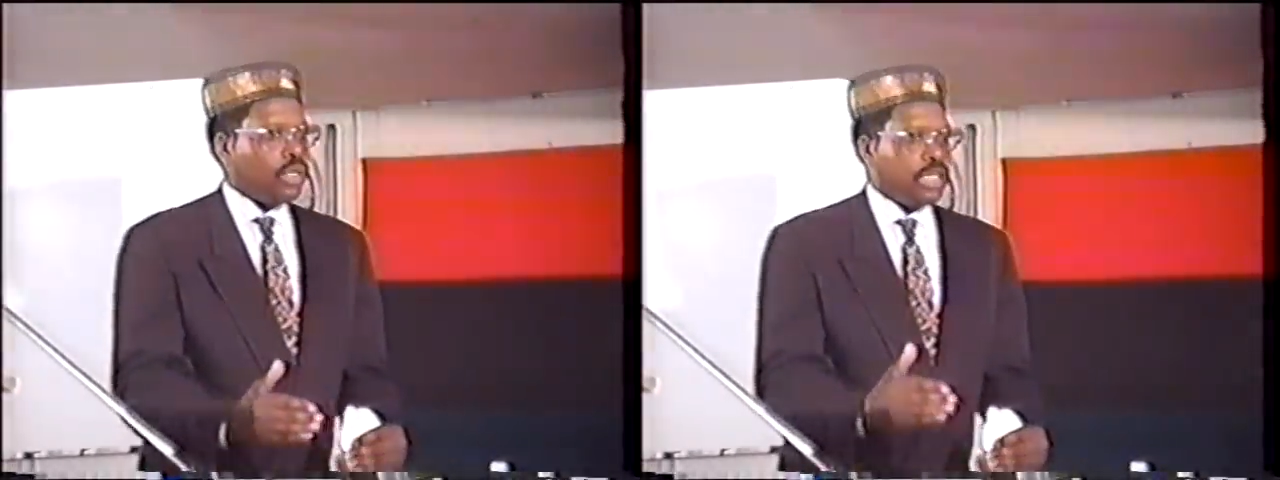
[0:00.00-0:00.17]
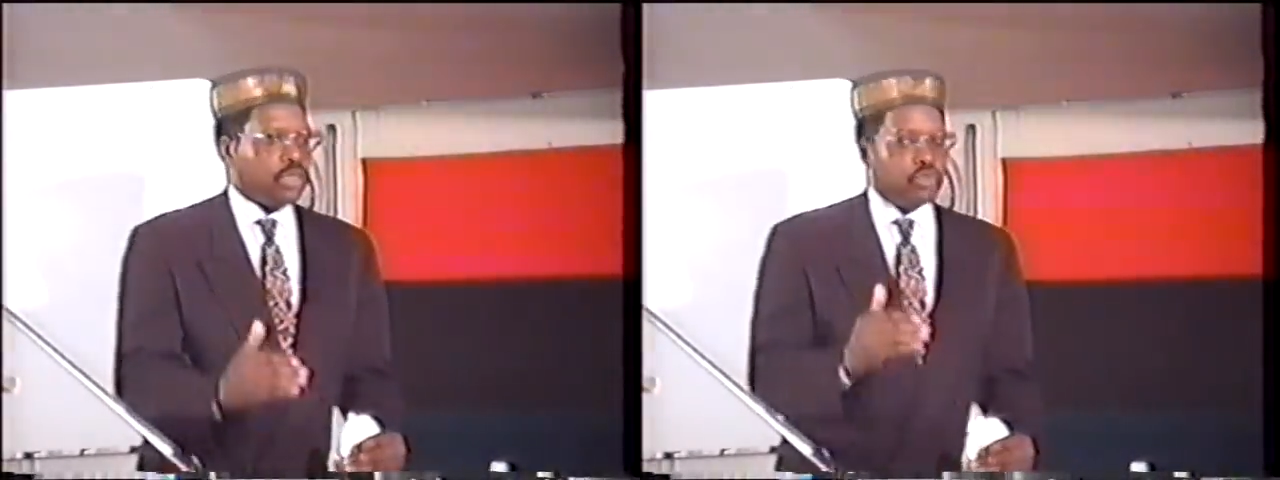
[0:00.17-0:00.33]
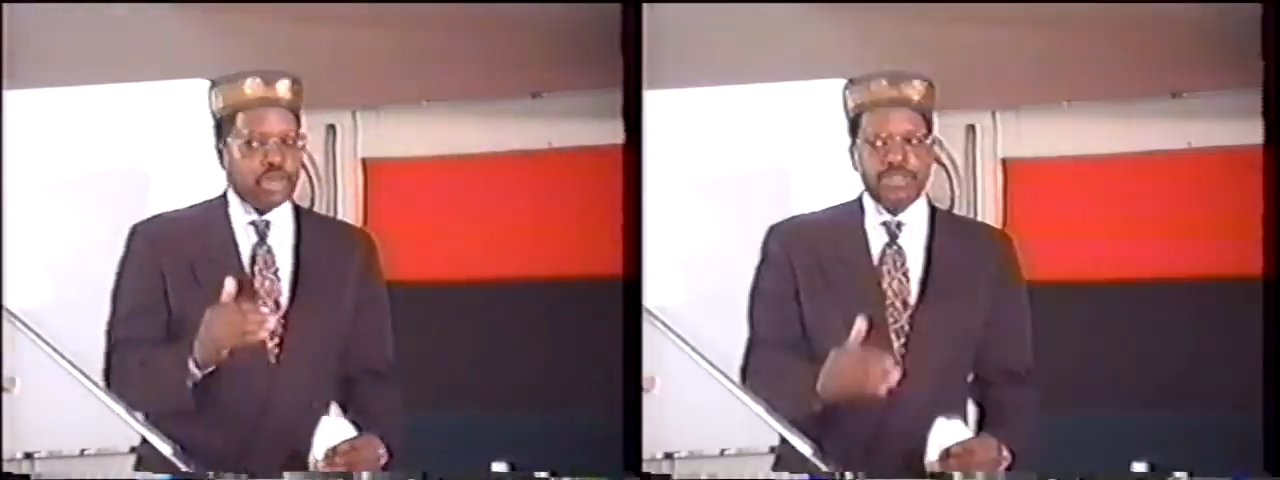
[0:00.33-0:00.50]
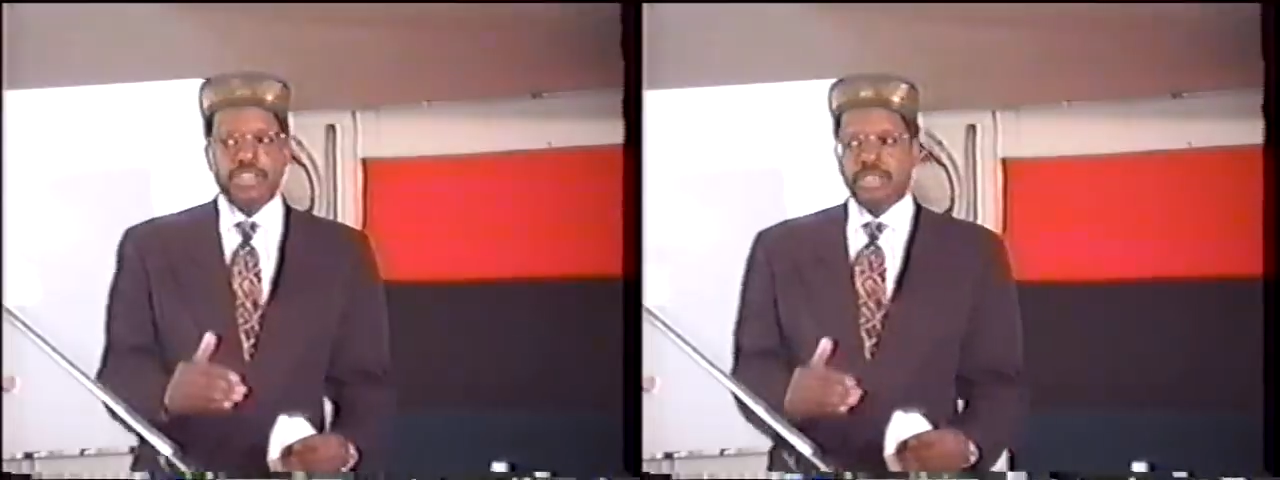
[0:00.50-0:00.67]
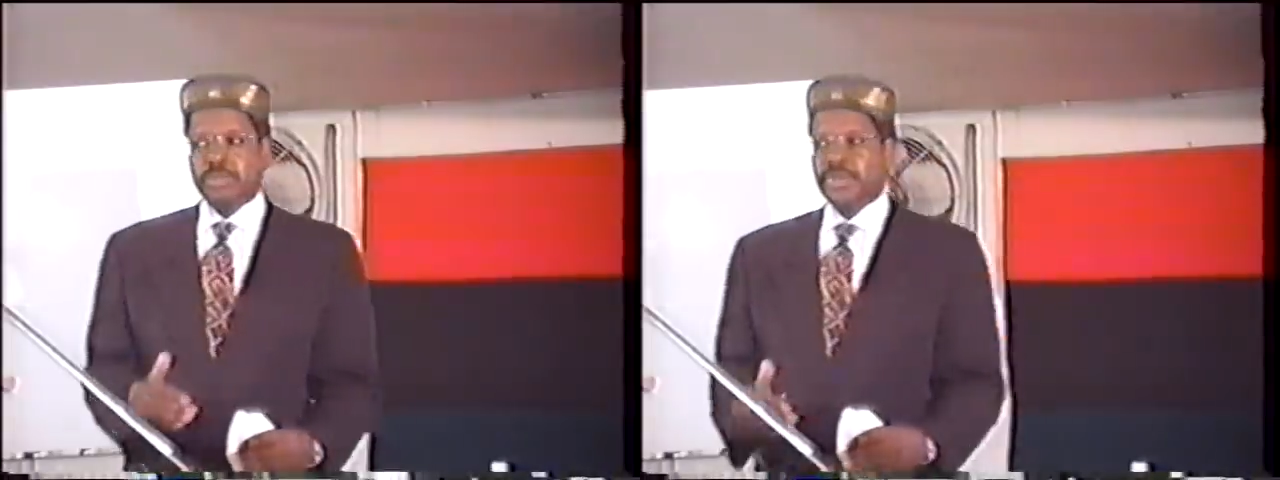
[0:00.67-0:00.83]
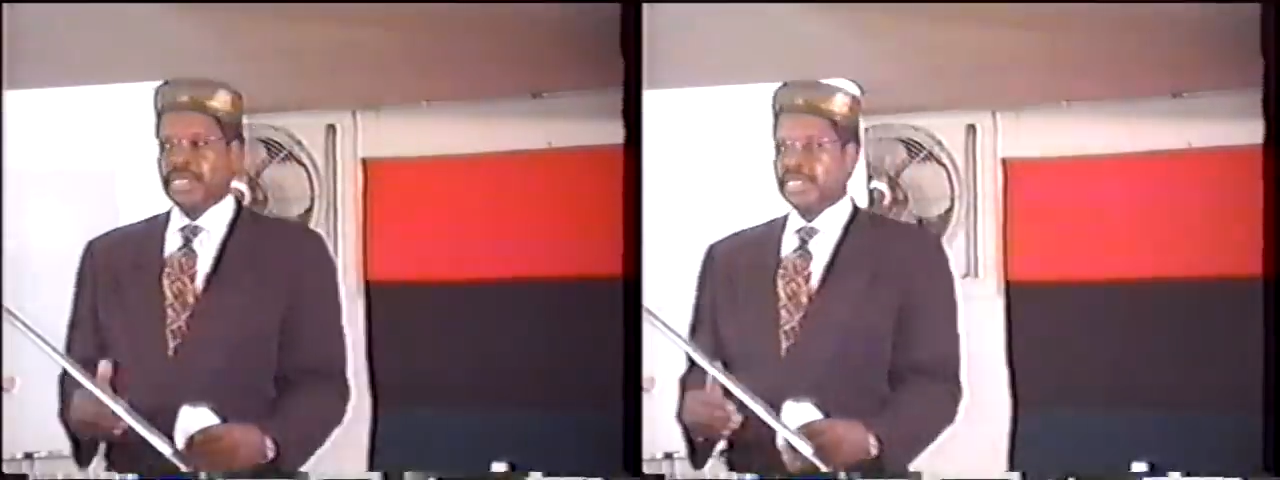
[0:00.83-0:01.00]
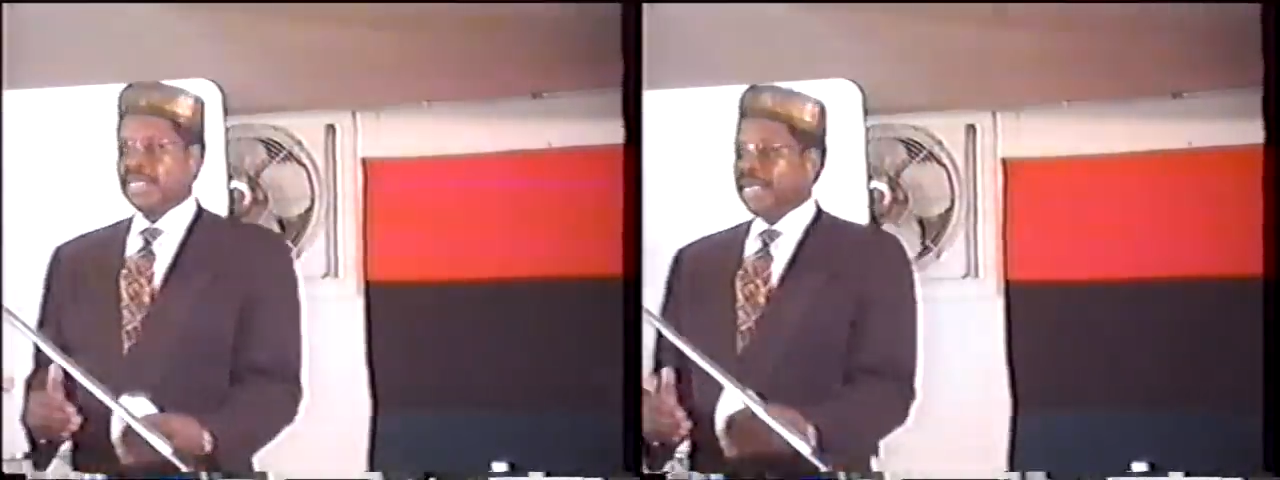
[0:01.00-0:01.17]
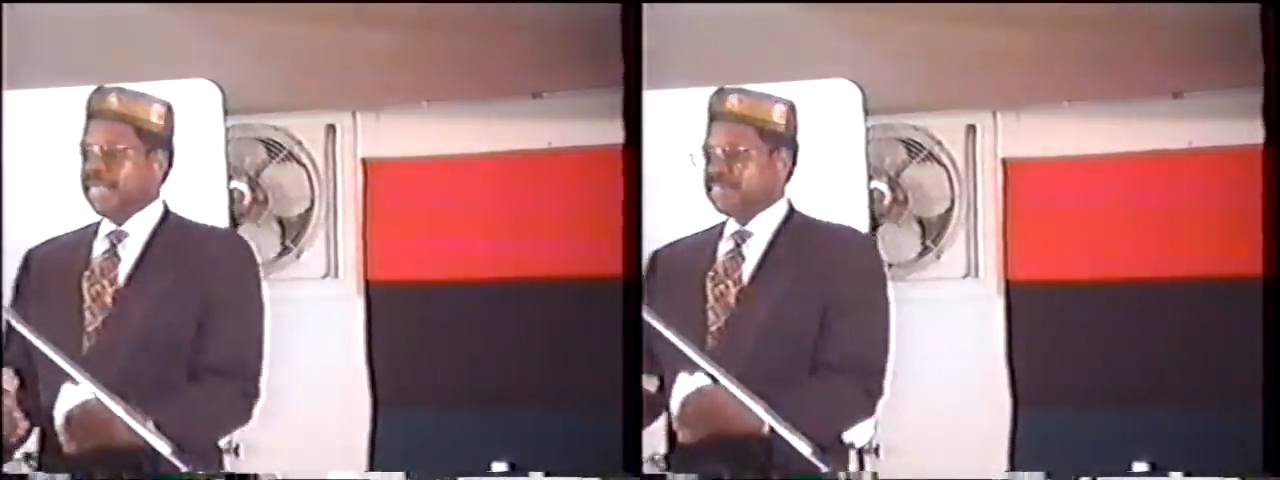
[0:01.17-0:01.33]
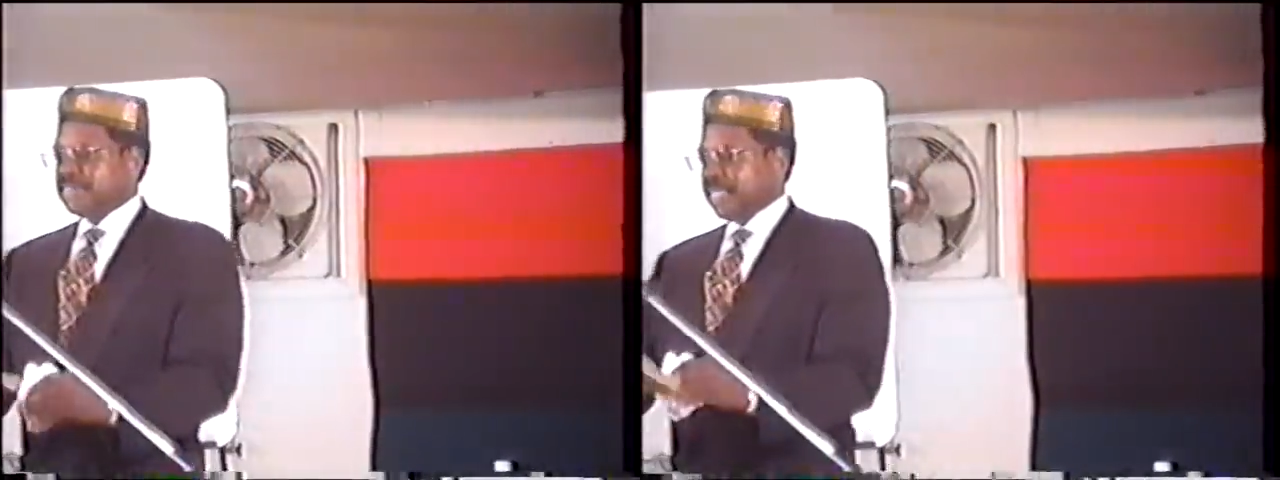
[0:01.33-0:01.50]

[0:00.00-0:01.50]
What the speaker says: in the grievance committee and